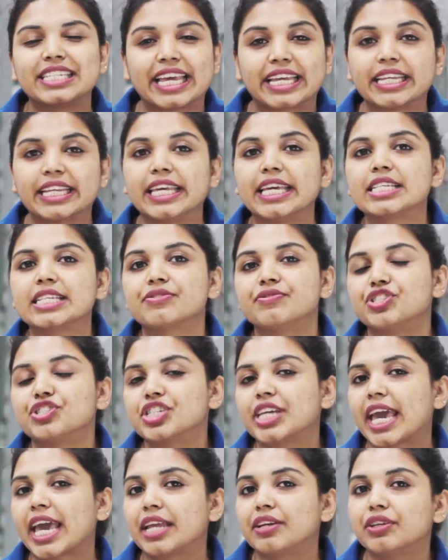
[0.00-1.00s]
techniques,
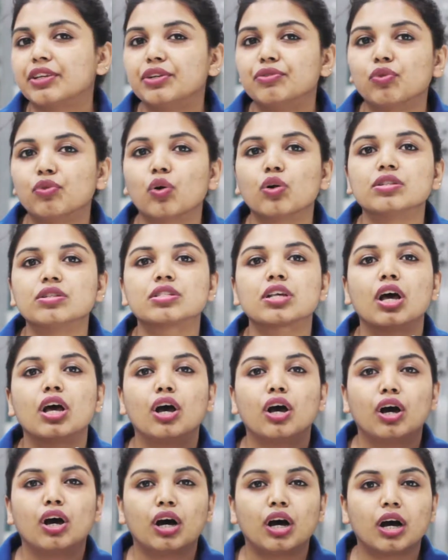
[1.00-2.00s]
which can involve
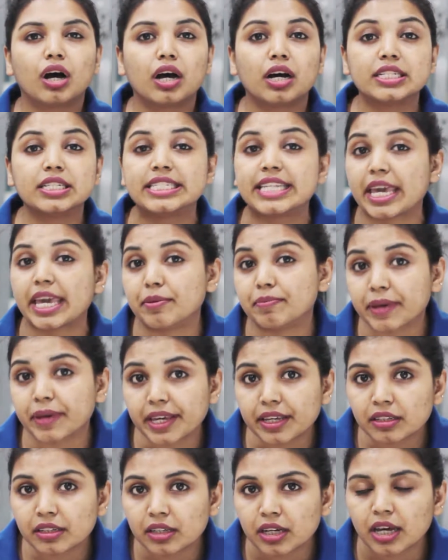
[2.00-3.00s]

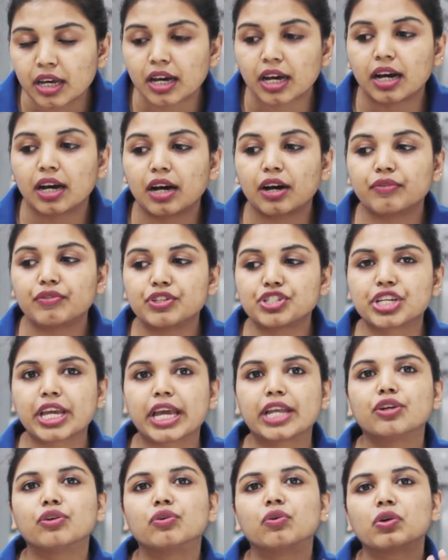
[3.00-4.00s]
taping,
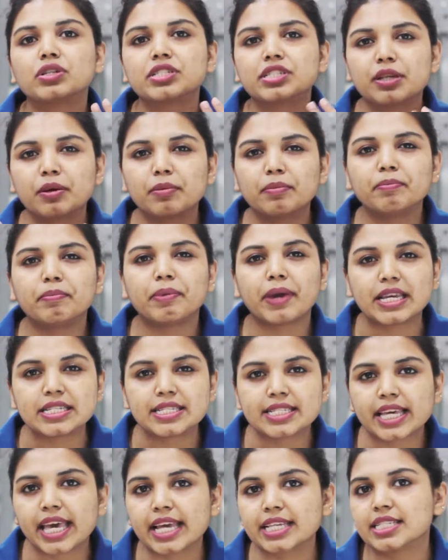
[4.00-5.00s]
which can involve some
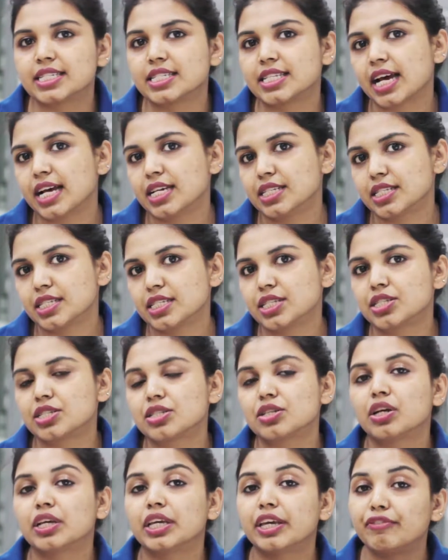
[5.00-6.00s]
basic
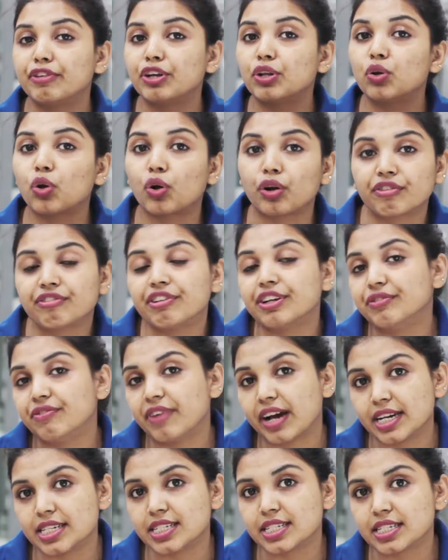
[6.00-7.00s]
exercises, giving a lot of
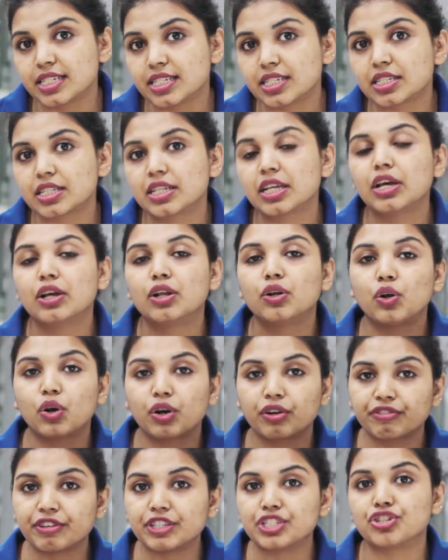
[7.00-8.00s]
advices,
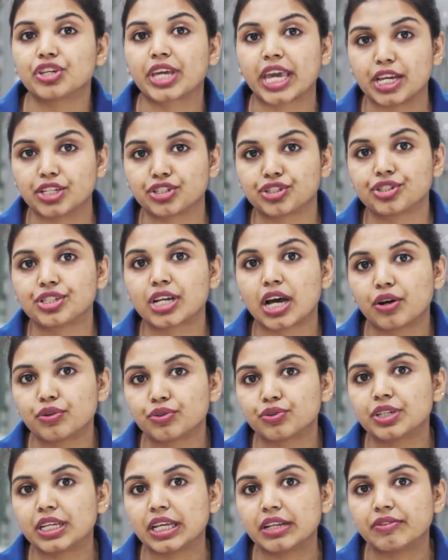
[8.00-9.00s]
a lot of education
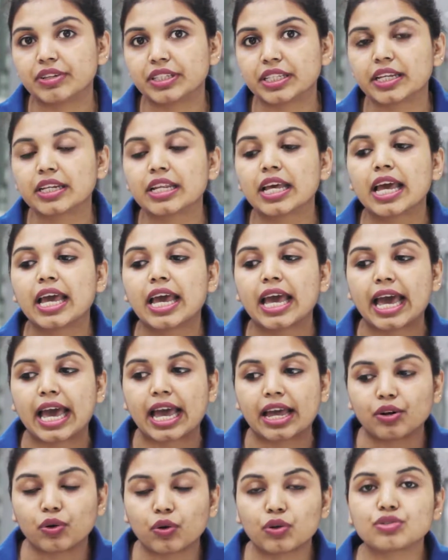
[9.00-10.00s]
how to deal with it,
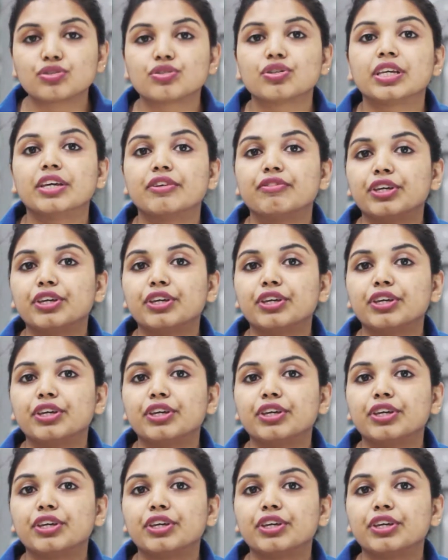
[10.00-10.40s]
and also